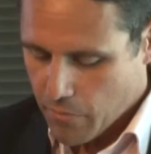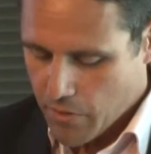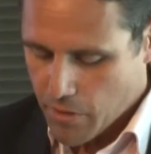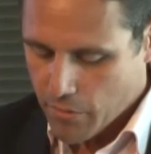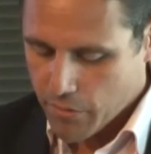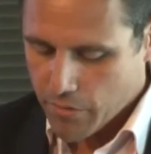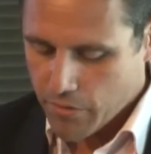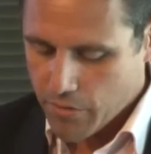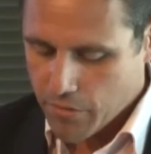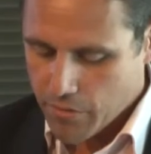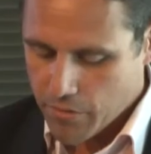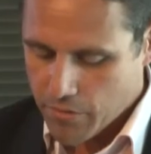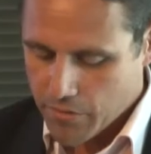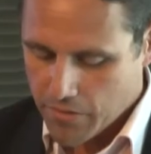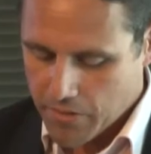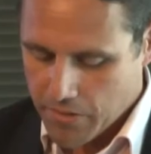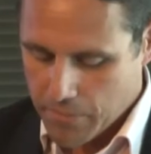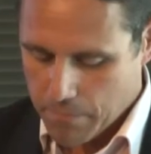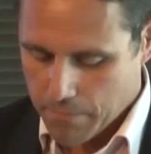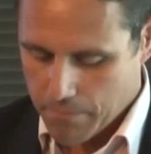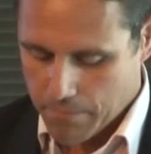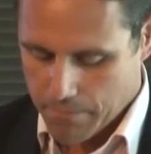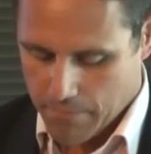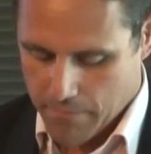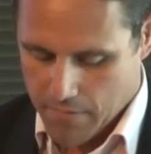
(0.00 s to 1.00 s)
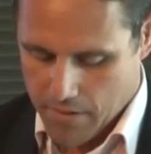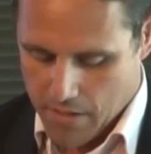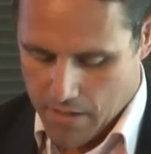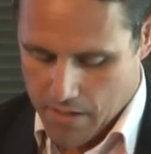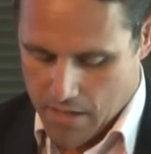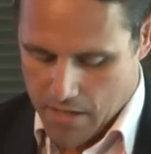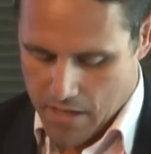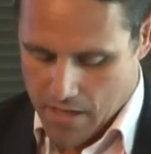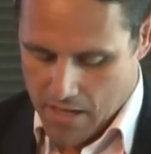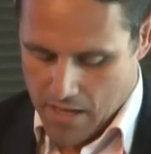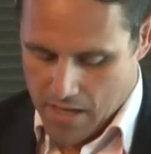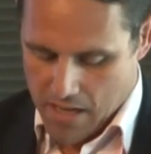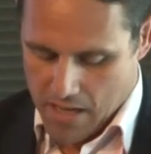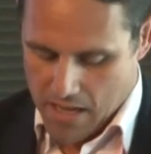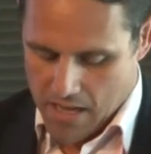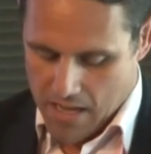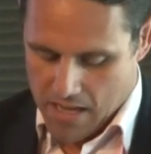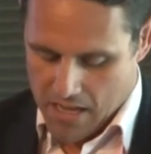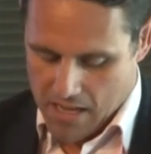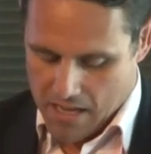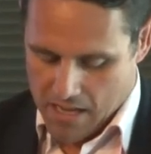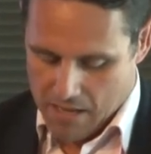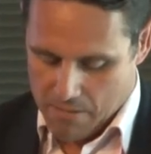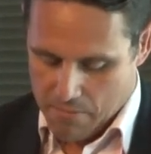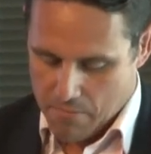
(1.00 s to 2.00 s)
well used.
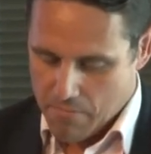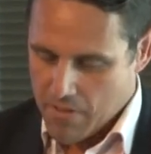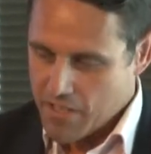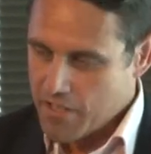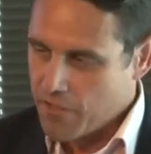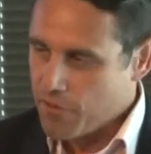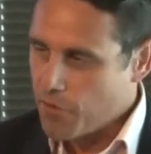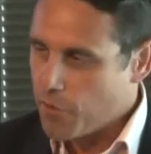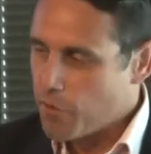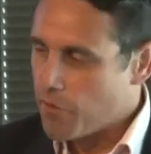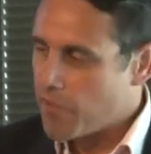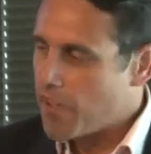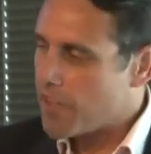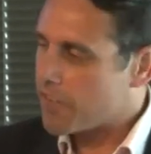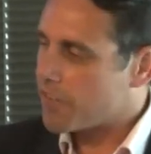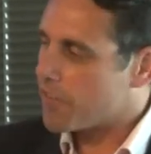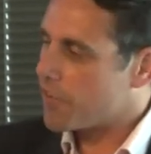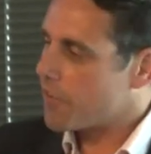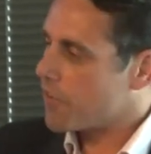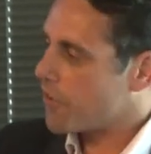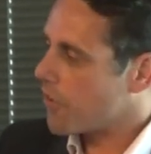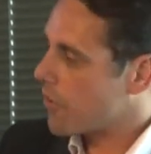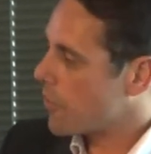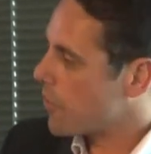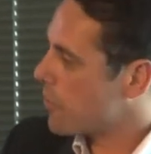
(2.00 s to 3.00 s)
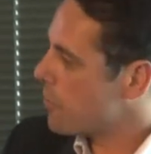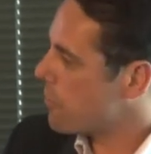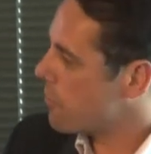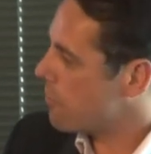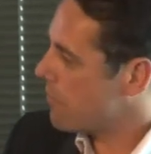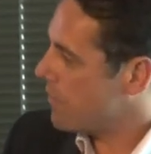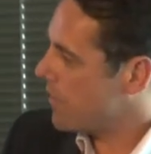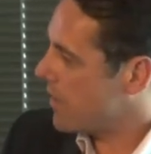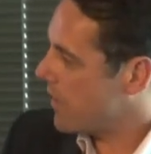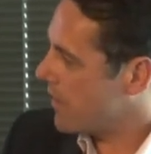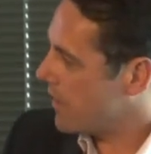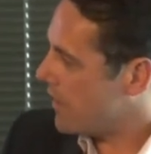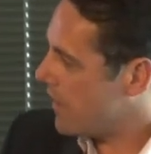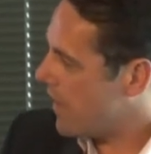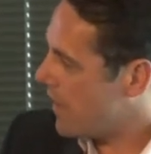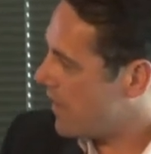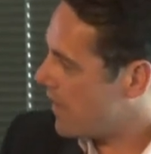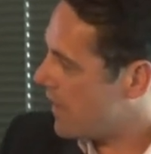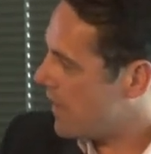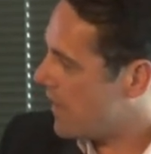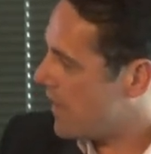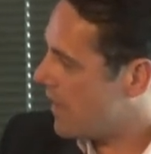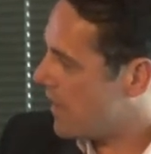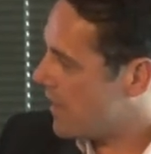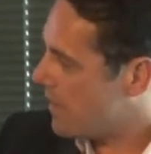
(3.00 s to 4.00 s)
Um, in 2002,
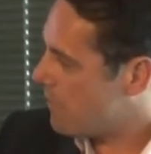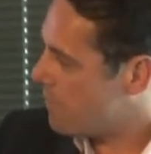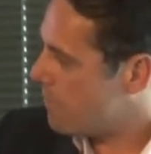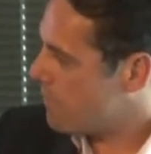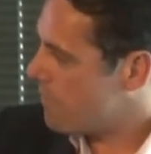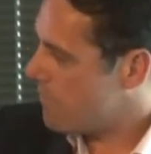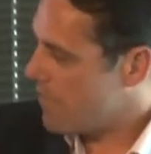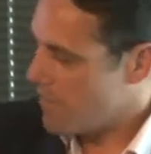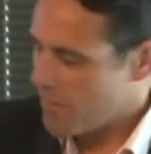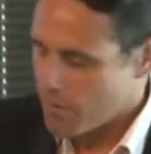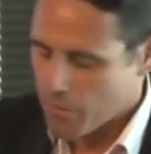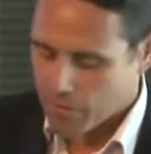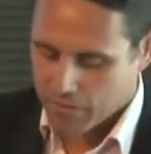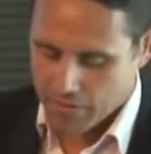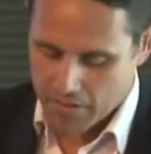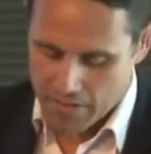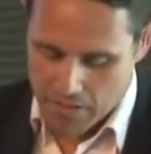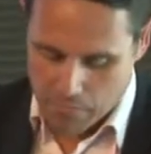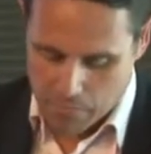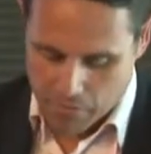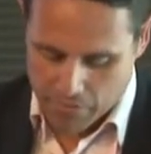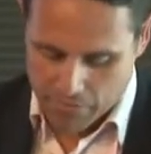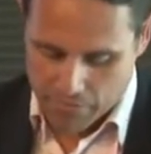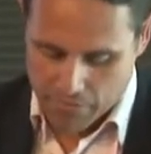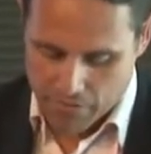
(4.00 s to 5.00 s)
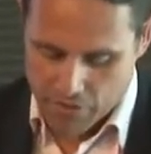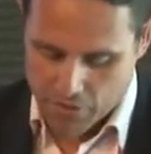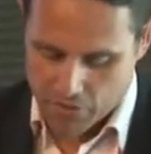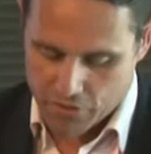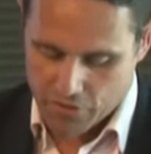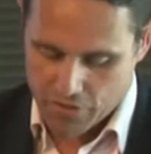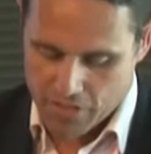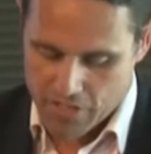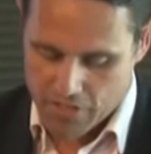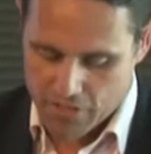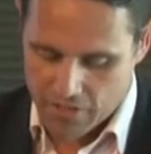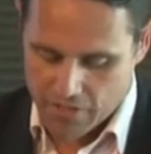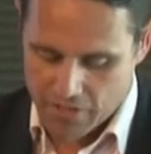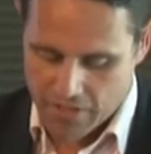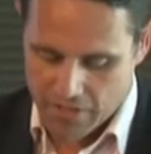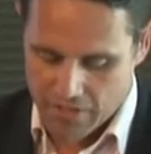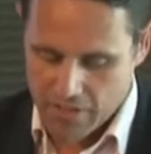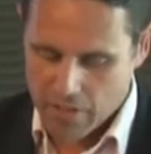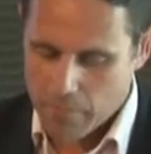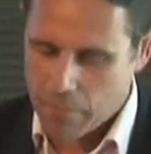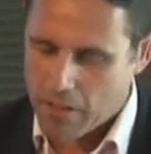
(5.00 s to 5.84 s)
uh, there was a number of registrations there,